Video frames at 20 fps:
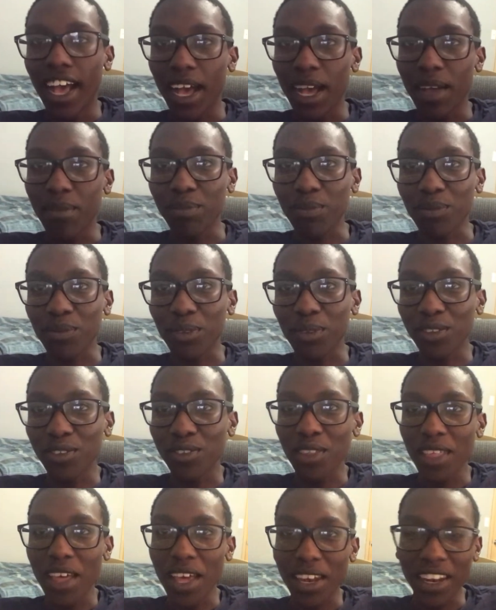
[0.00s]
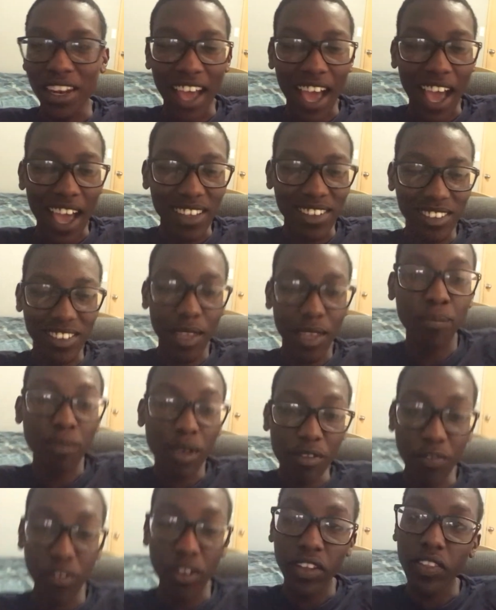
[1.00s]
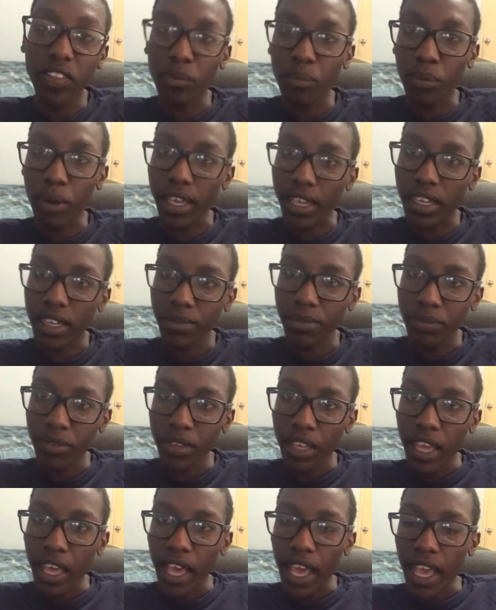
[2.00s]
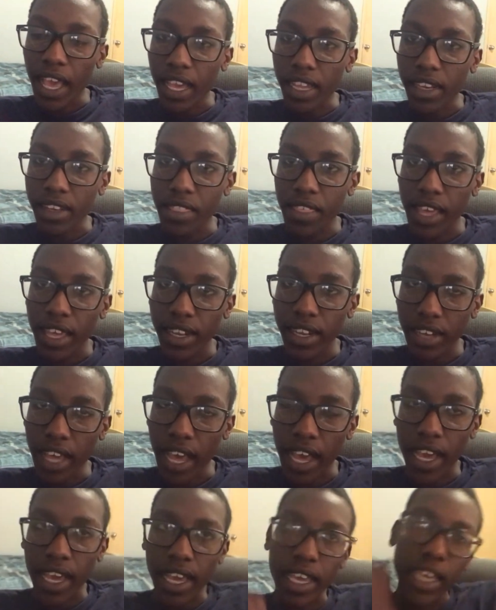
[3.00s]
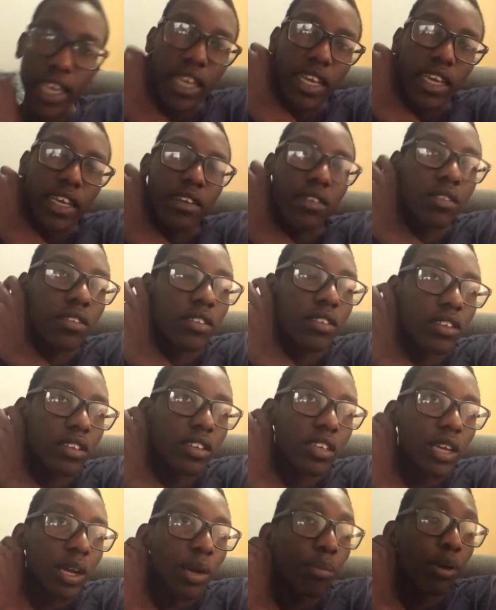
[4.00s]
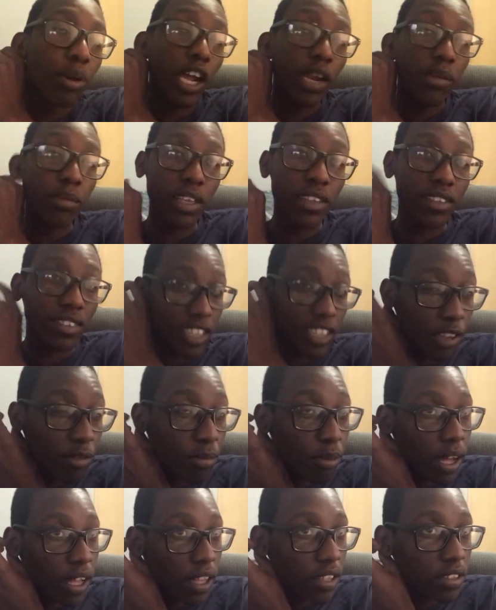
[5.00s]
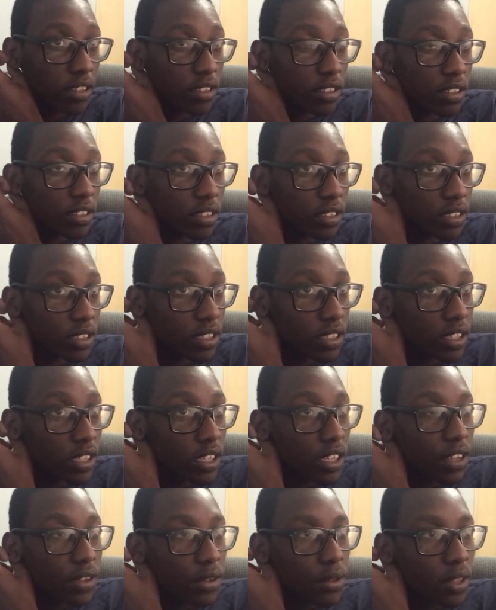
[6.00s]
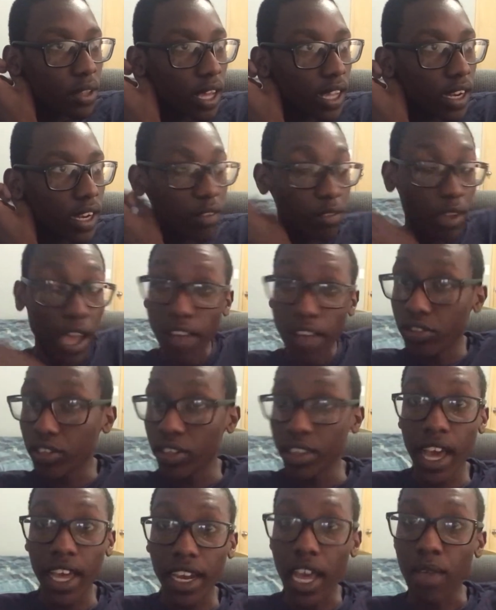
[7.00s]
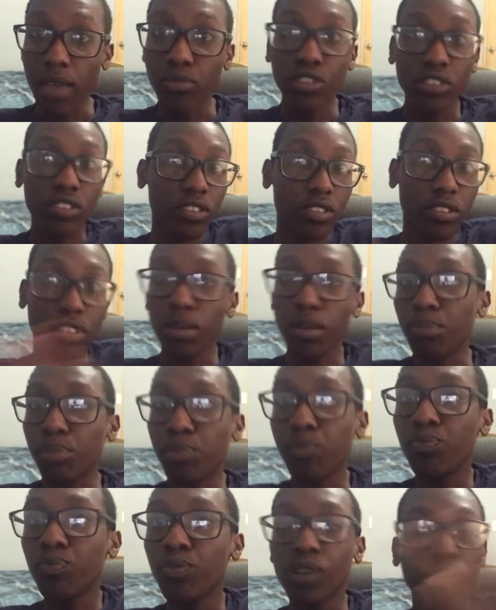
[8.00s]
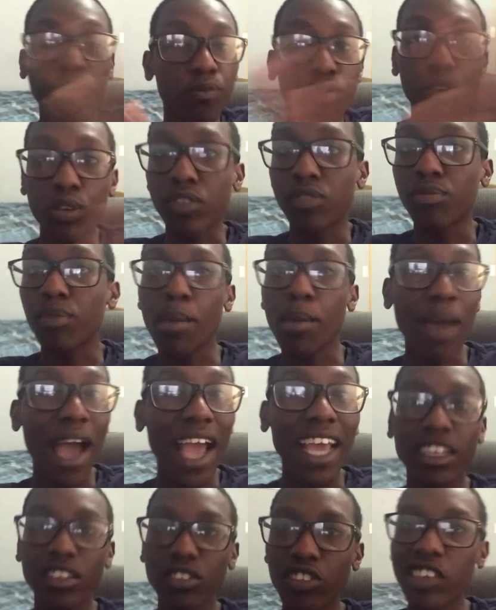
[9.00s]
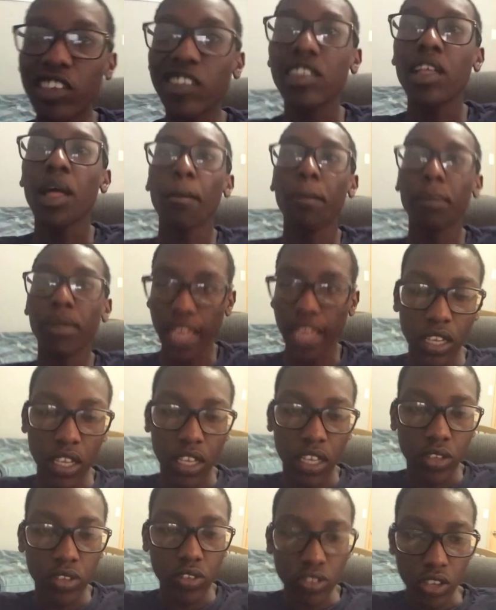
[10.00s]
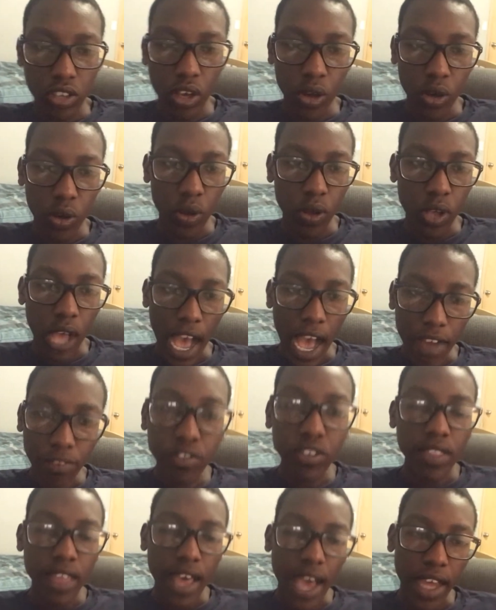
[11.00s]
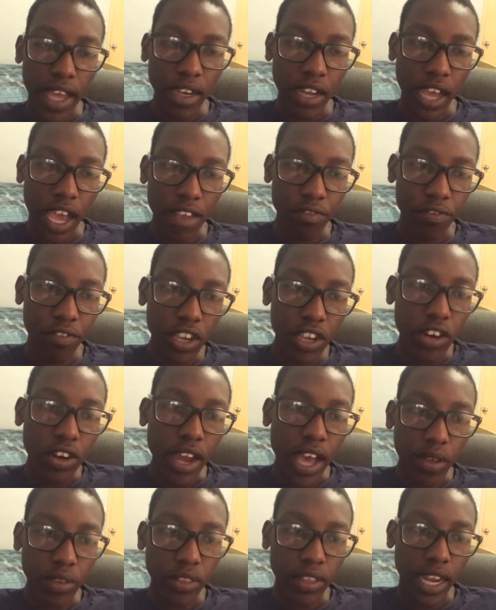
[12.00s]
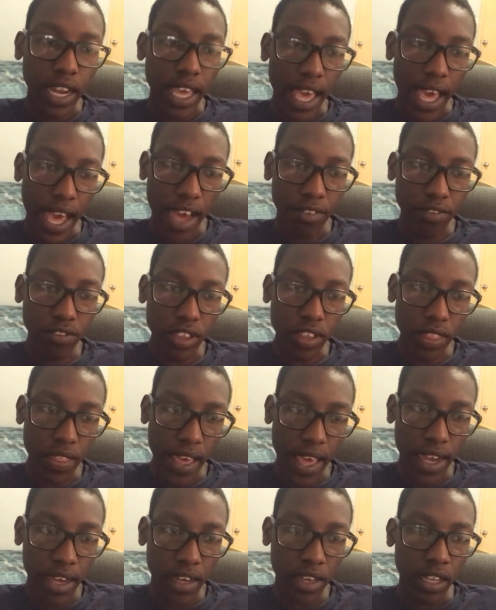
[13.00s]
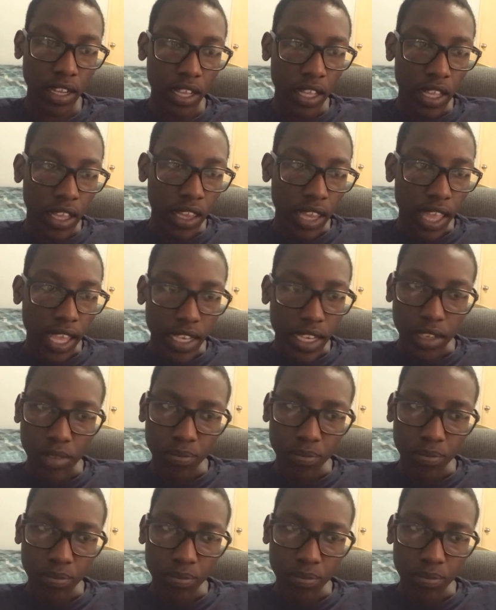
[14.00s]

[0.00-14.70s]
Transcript: So then I step my foot on the brake and then I put on my seatbelt. Then after that, I'm just confused. My mind is just blank. So after that, I figure out that I have to then like